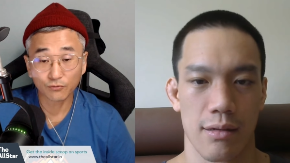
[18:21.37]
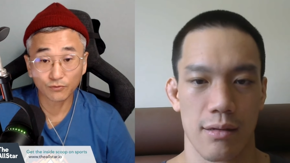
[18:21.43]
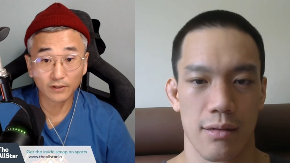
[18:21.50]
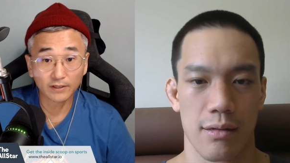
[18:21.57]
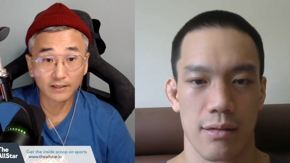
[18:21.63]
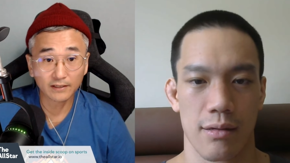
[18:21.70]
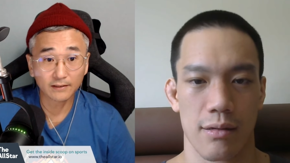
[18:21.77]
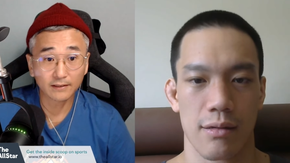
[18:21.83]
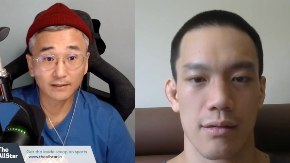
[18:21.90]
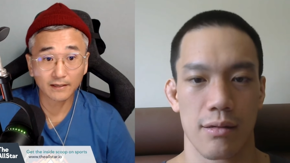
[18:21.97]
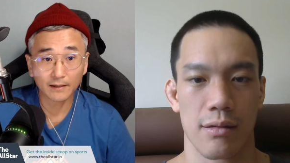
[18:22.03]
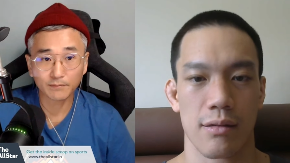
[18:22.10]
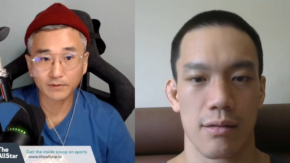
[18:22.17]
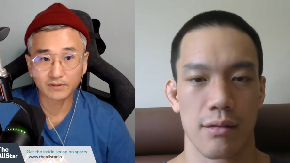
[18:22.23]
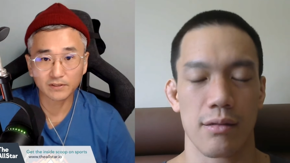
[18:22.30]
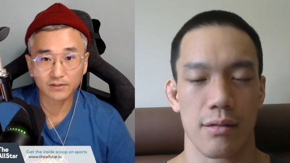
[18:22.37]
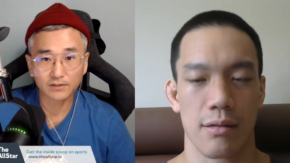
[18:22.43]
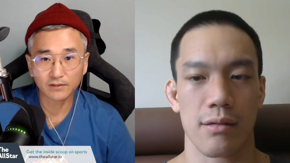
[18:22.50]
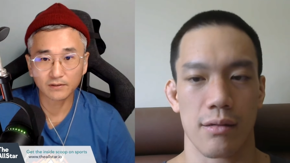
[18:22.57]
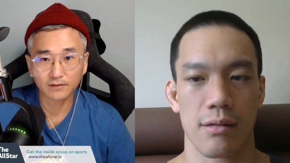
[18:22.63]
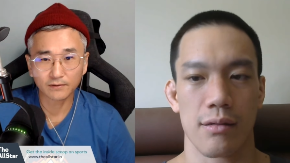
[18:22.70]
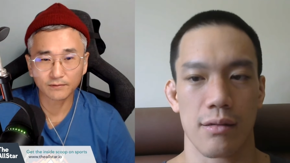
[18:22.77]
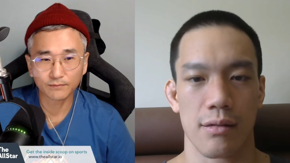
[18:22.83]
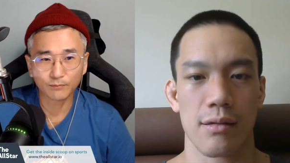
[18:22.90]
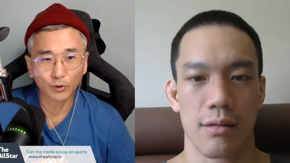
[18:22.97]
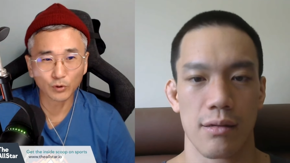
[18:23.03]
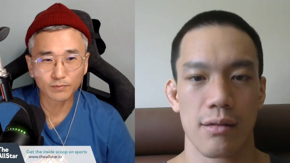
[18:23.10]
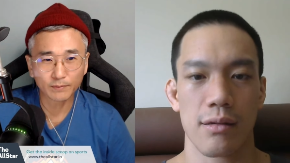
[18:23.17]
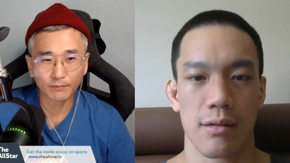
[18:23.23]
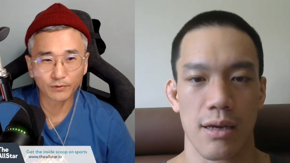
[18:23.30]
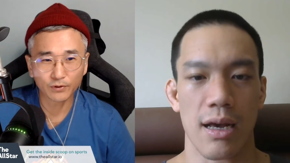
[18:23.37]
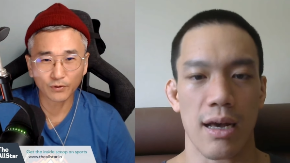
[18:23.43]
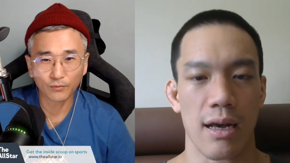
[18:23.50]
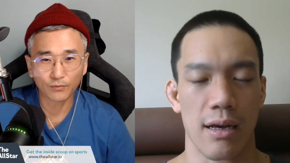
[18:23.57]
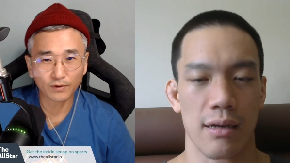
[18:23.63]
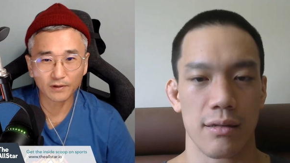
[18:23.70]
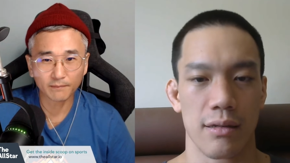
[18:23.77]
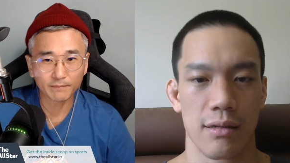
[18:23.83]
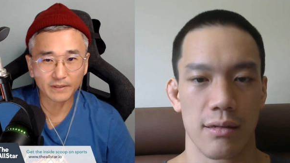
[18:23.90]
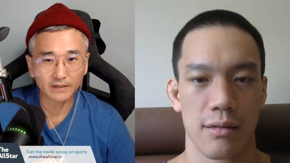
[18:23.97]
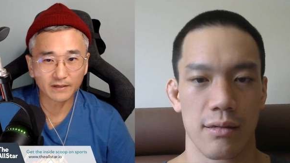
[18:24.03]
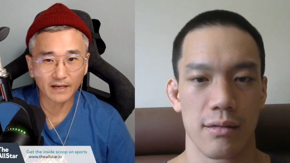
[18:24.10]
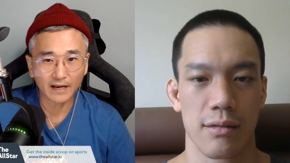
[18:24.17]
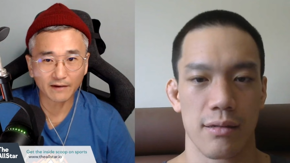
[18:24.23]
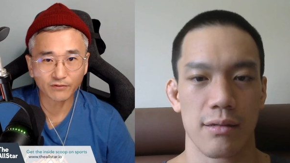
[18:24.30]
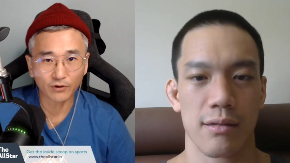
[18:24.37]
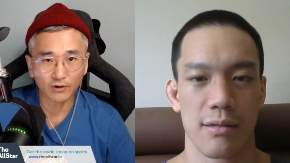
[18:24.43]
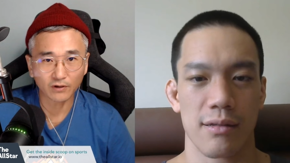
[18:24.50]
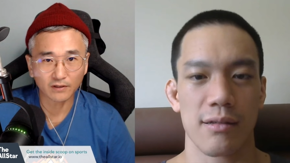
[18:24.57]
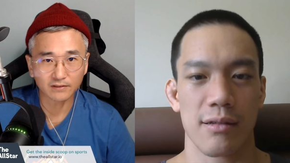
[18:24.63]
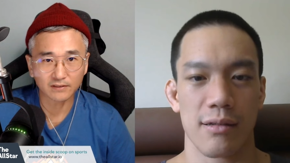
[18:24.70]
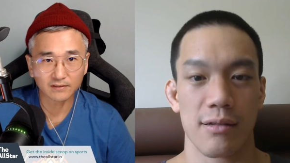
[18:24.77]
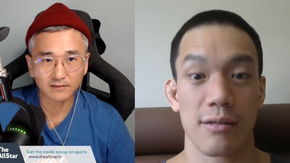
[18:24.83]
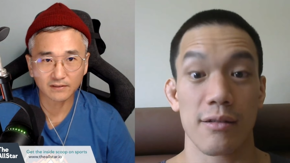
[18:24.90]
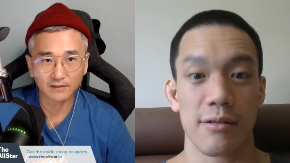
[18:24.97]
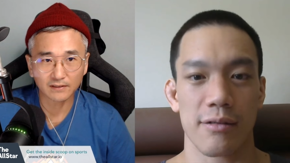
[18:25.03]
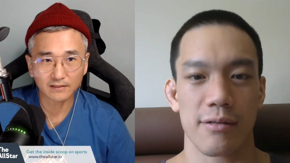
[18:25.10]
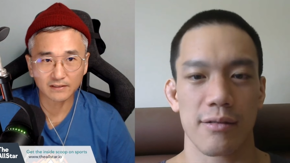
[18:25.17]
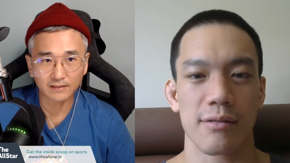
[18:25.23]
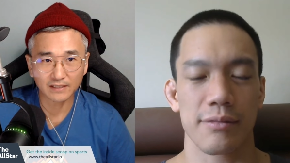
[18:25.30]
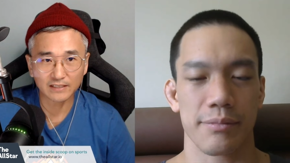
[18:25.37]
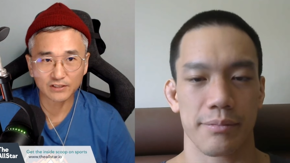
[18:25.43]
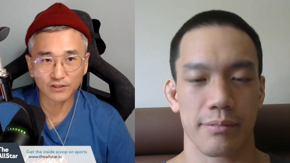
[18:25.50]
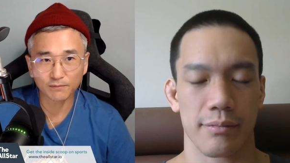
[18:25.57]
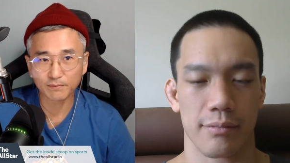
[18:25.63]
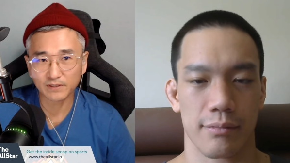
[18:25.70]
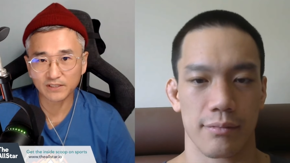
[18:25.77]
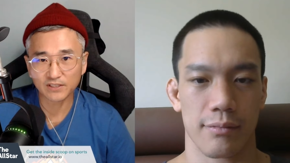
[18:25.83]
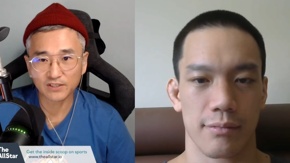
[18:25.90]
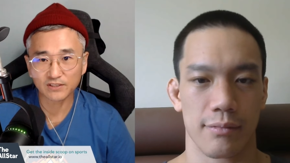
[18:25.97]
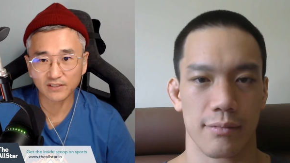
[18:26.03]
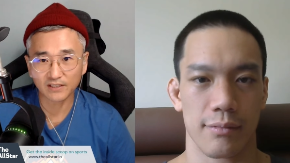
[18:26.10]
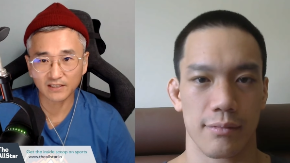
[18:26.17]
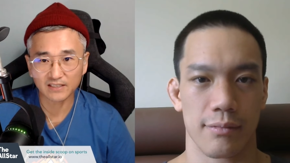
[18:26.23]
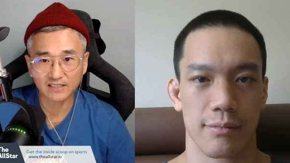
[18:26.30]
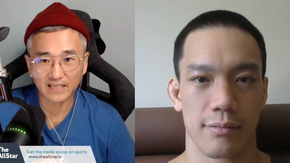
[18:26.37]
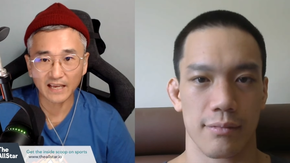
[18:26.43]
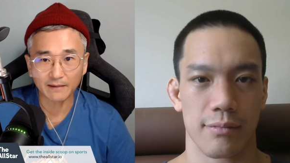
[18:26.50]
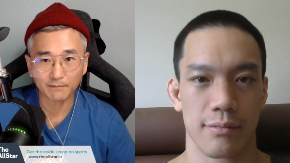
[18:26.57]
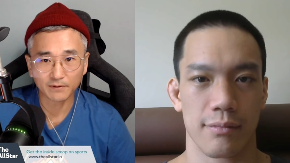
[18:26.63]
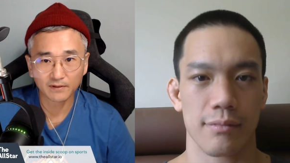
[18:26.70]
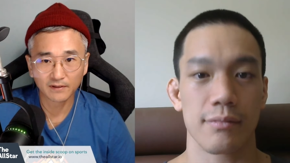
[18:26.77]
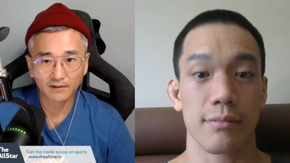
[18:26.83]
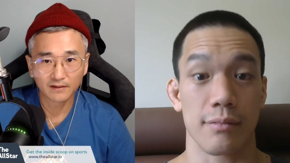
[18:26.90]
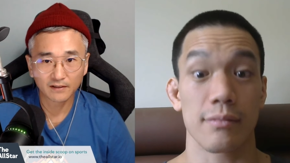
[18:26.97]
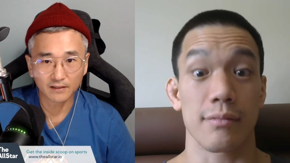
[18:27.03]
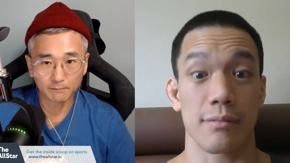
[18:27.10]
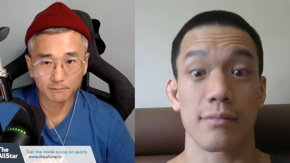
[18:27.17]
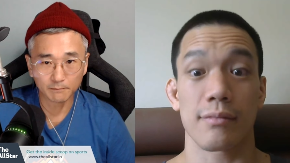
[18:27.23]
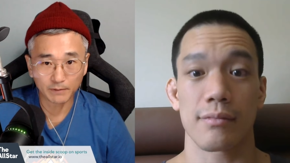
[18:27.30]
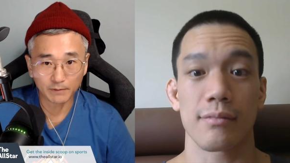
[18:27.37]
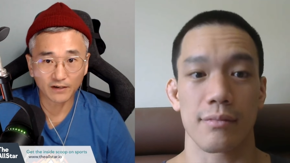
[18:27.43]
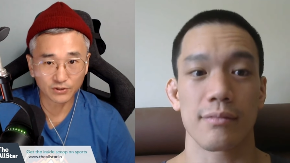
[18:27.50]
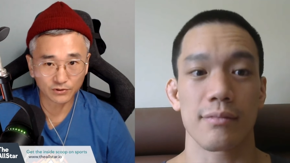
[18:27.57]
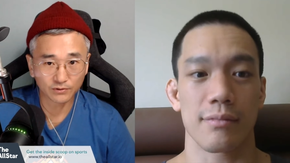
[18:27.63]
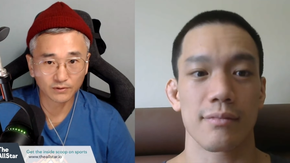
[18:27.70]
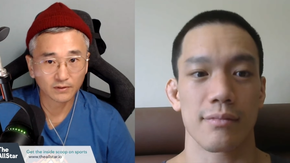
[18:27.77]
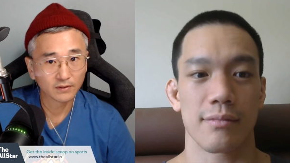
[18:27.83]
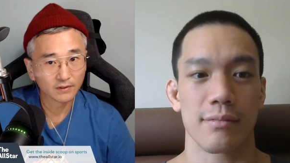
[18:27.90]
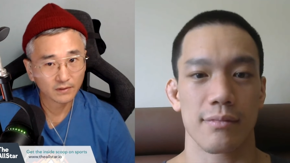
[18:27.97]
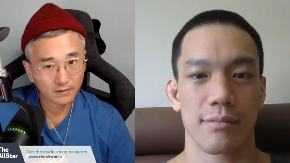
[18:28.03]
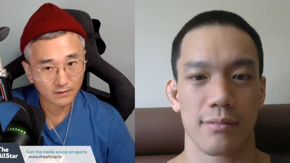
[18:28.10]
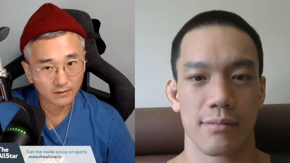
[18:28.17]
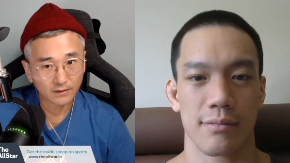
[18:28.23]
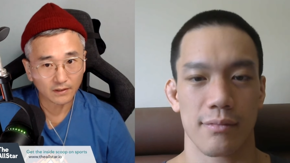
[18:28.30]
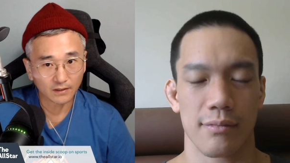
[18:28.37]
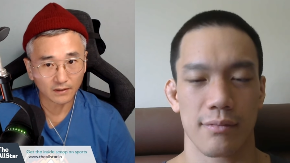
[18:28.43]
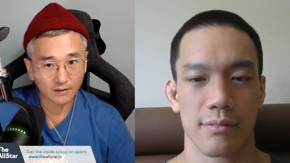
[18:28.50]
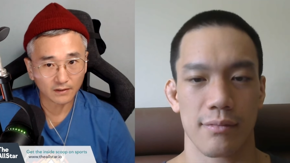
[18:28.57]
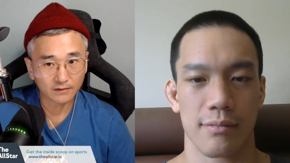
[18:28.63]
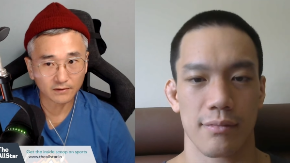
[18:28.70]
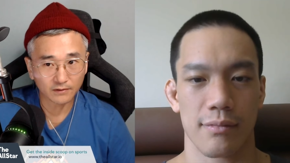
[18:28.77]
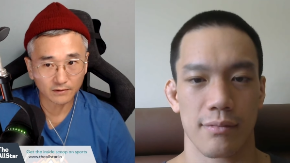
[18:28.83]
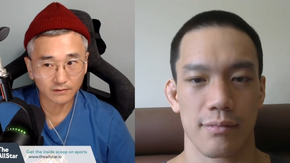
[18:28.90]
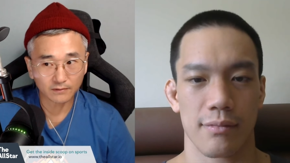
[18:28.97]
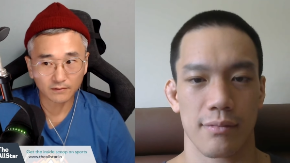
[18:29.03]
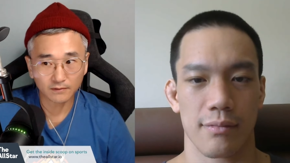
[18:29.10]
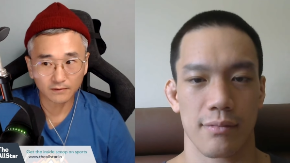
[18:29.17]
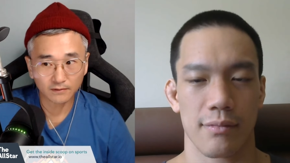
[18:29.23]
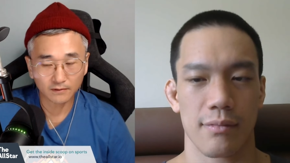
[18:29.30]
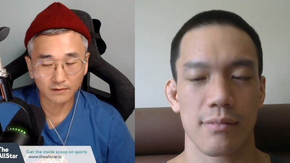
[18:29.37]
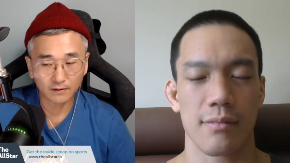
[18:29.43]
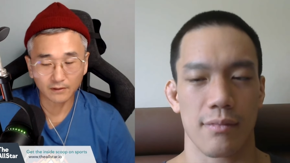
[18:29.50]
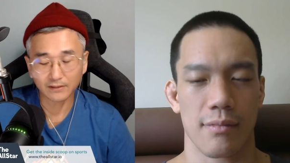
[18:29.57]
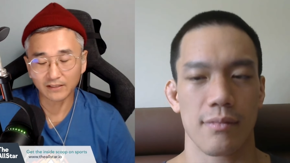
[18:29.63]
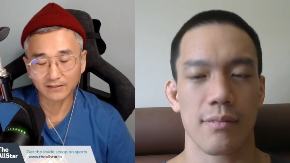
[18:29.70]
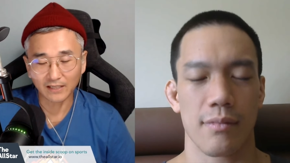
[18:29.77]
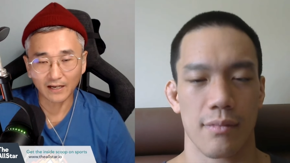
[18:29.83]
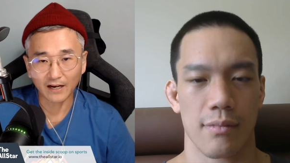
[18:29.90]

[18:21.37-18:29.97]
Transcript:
Speaker 1: really good in that position, most people don't want to be in half guard because it's it's an easier position to escape compared to, uh, you know, not